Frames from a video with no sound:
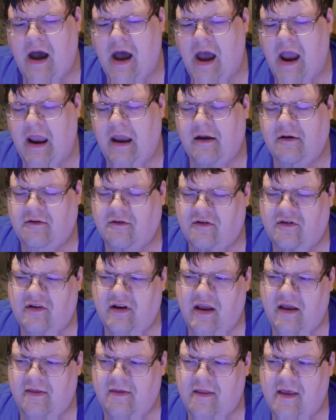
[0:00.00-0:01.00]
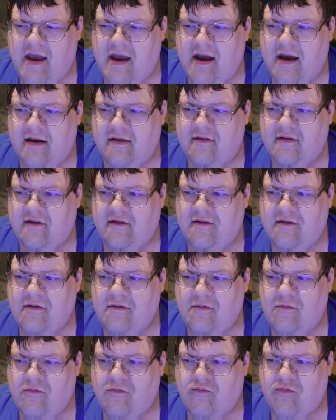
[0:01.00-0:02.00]
I understand that
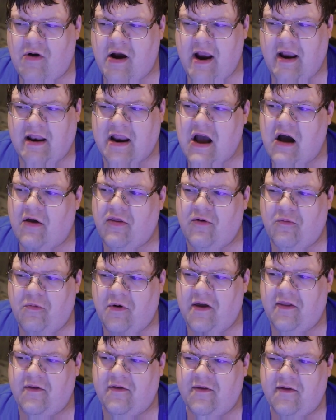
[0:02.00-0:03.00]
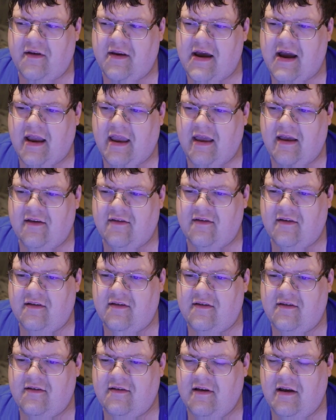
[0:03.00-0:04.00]
right now, the way that the deck is,
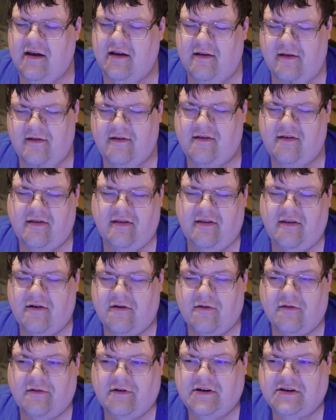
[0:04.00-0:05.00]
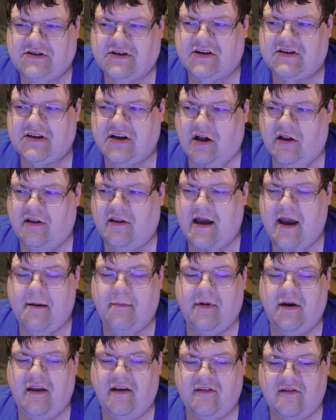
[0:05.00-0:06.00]
it's it's literally just
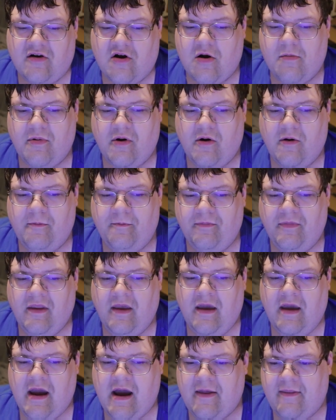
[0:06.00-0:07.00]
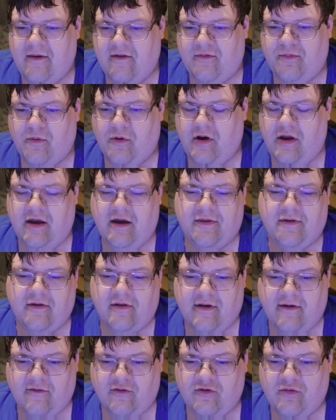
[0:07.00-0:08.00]
Calamity's turbo. At this point, you get the
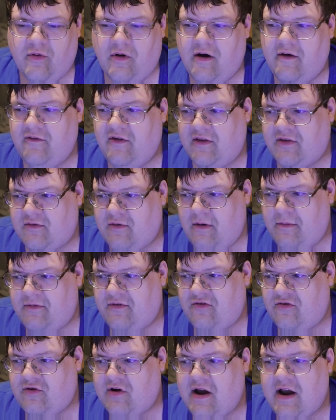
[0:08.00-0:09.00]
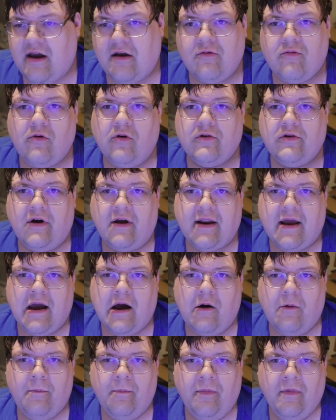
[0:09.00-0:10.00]
level twelve, you get the Crimson Dragon rolled on
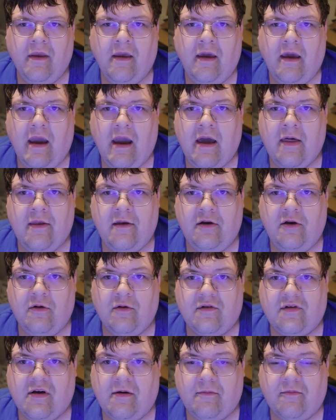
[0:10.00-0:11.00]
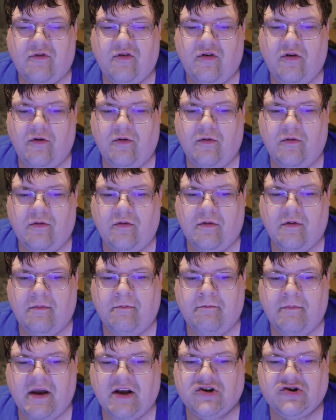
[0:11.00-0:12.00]
out, and then you attempt to
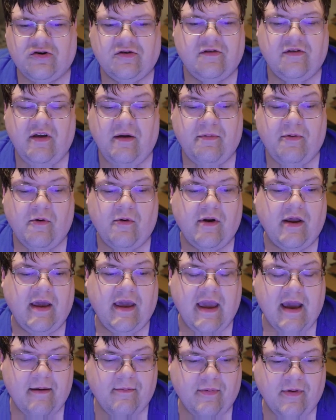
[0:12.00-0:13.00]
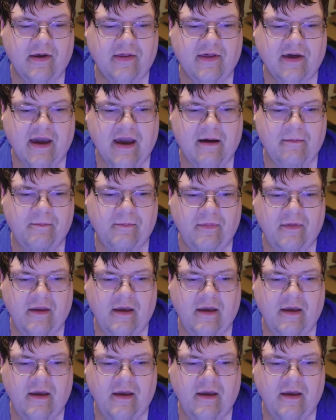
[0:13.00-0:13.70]
make sure the opponent can't play the game.